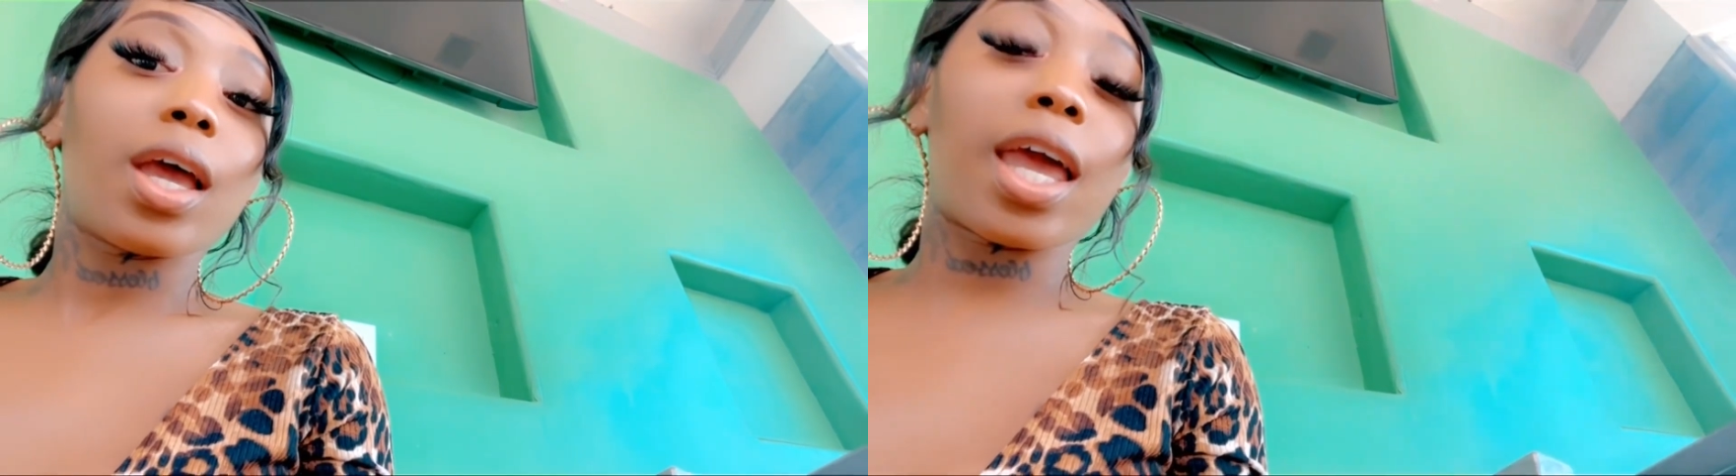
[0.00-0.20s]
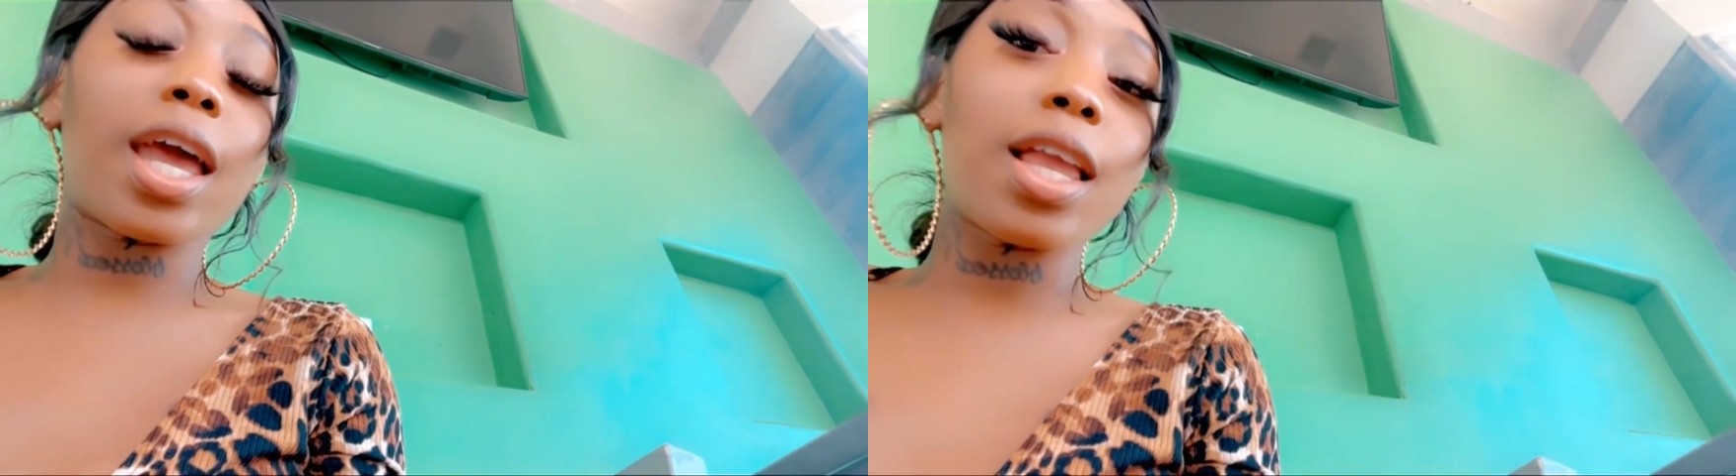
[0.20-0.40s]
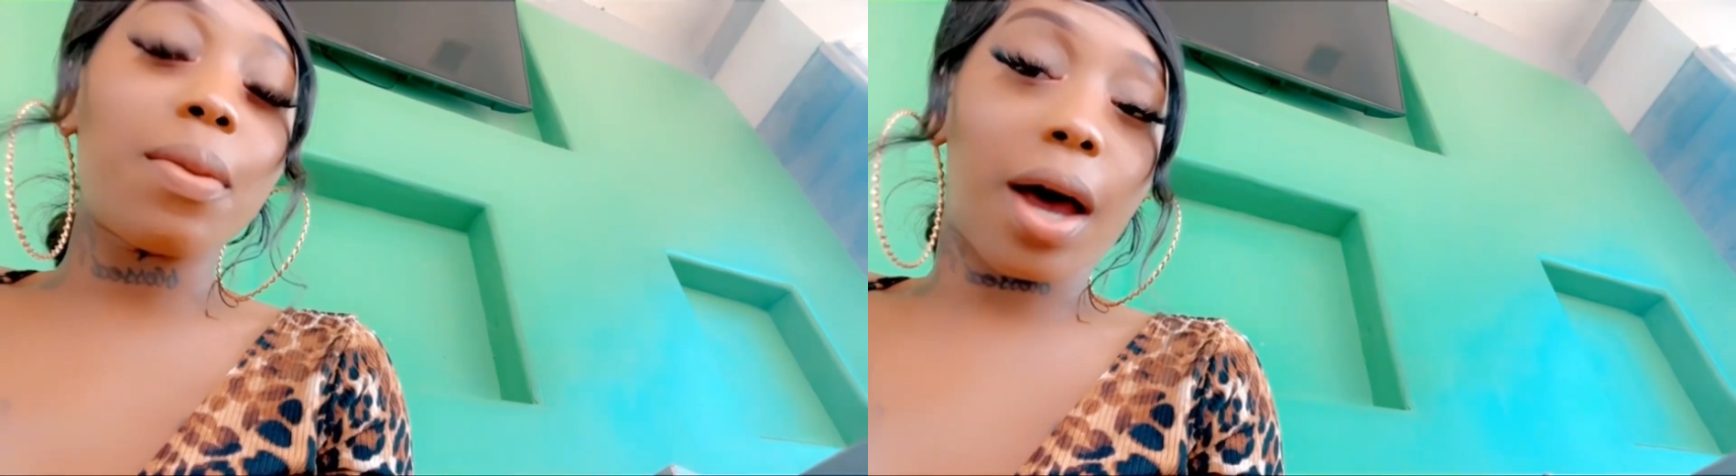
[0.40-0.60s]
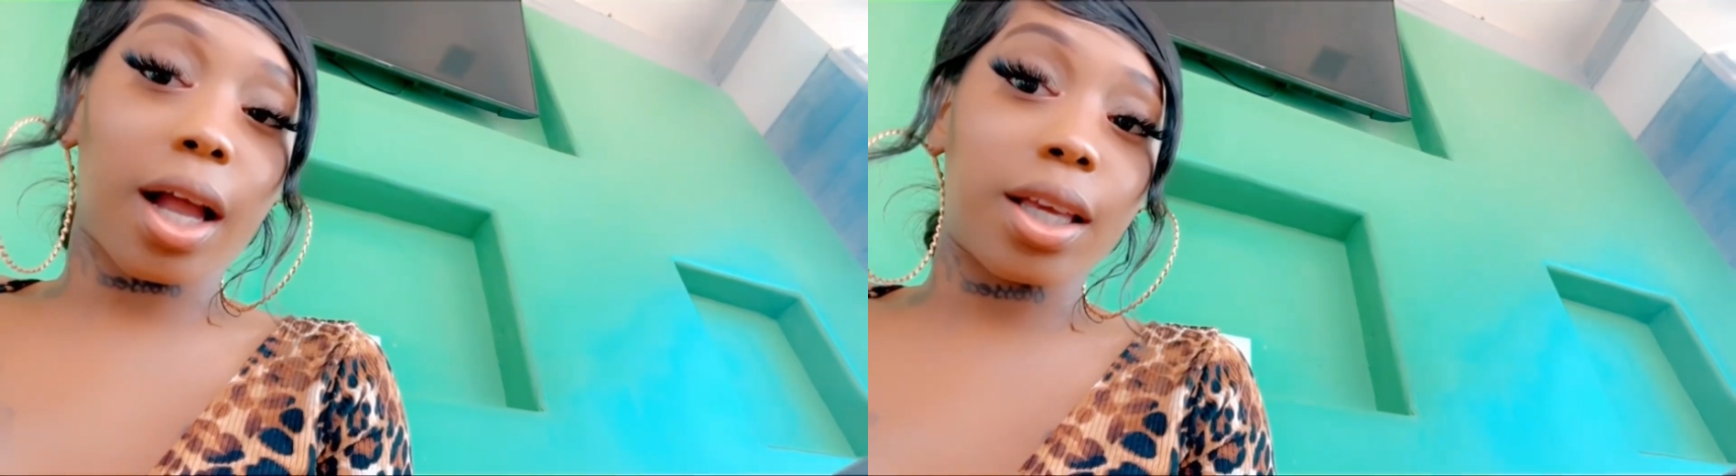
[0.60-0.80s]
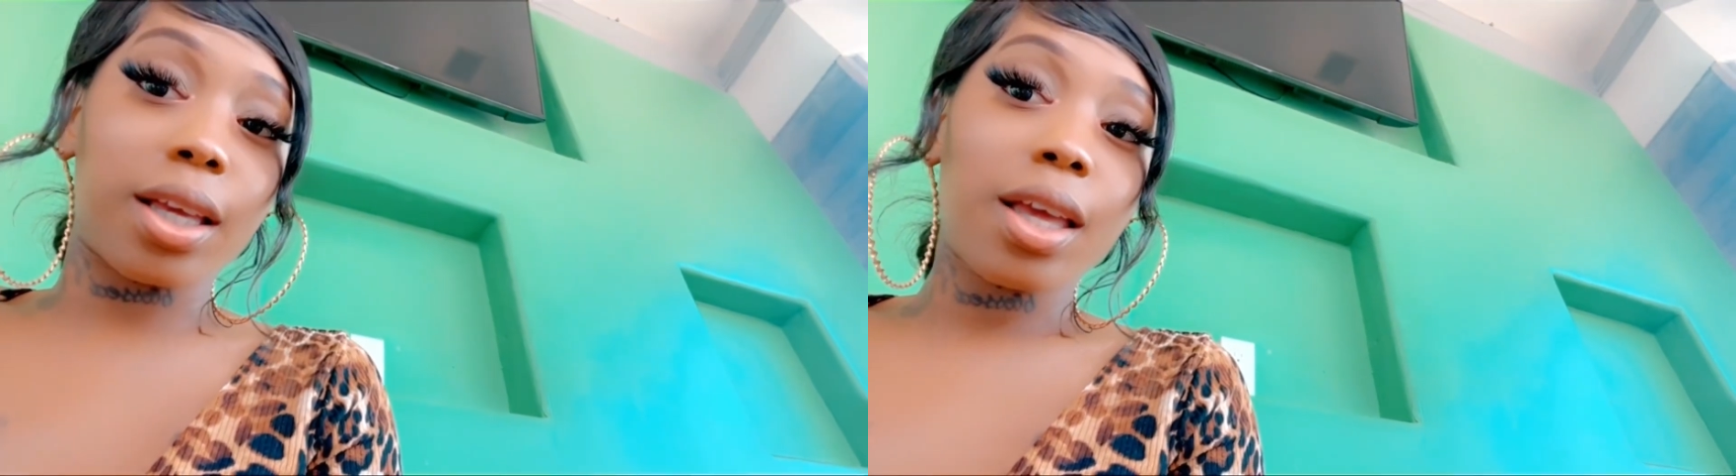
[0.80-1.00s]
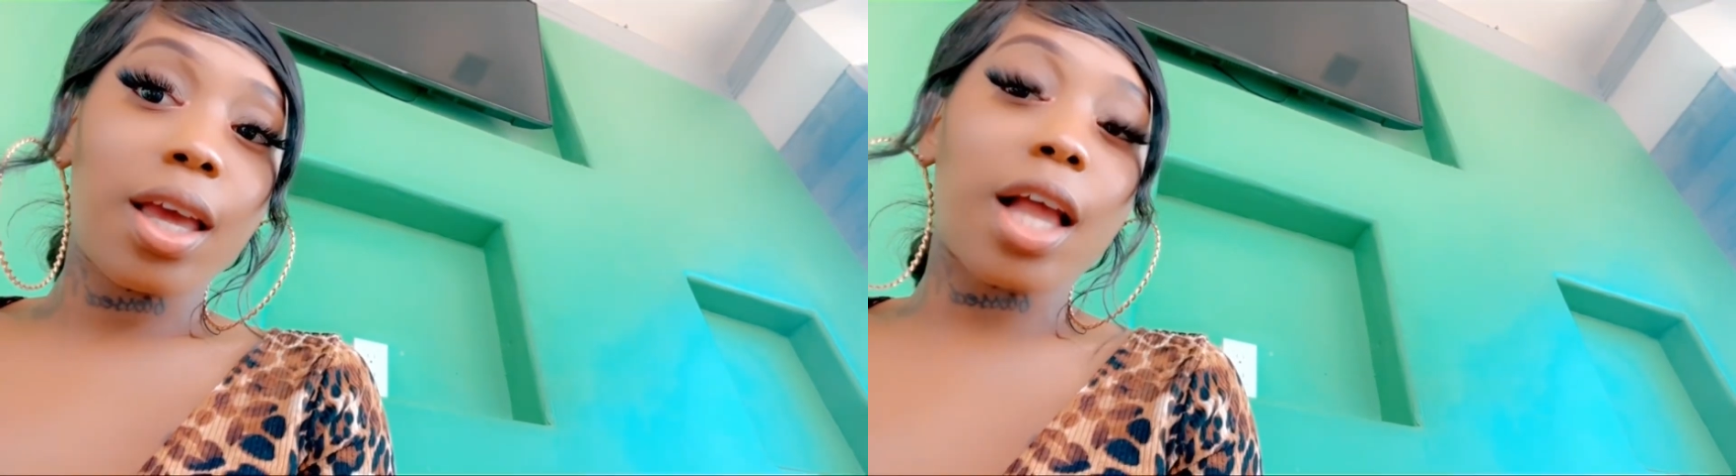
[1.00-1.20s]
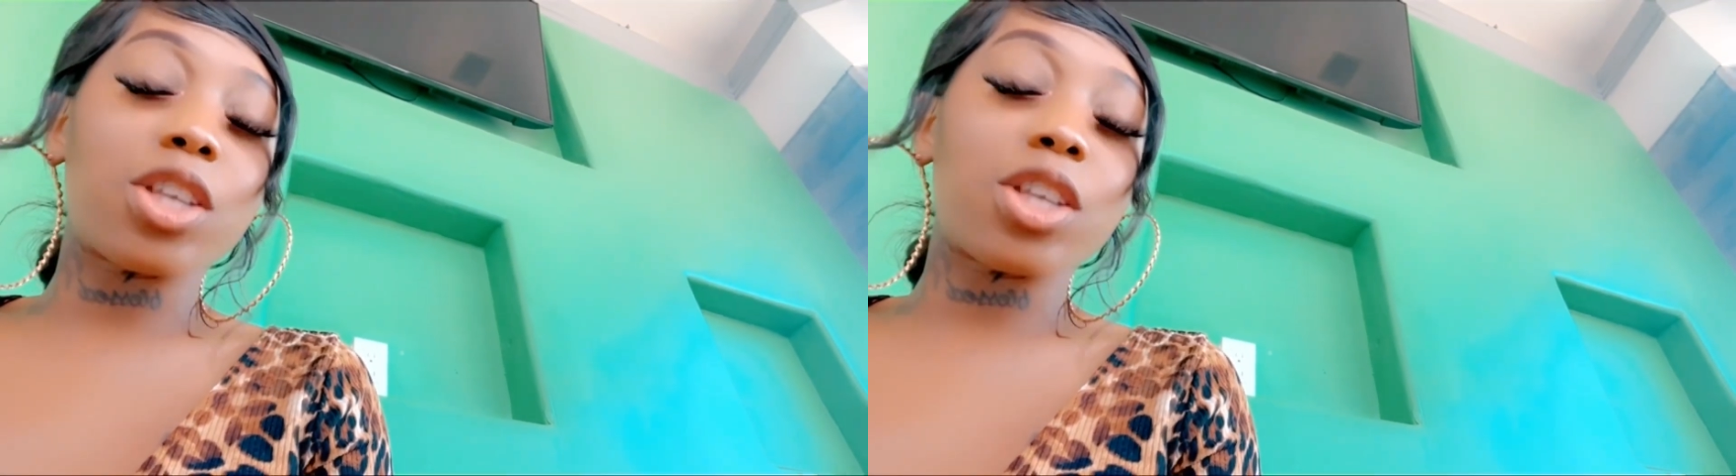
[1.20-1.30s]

anybody, and